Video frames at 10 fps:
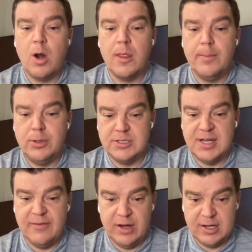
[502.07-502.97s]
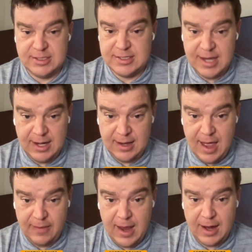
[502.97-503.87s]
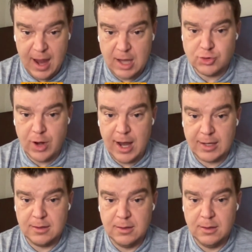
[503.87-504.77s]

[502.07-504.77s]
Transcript: What are the Bulls giving us to take on that contract?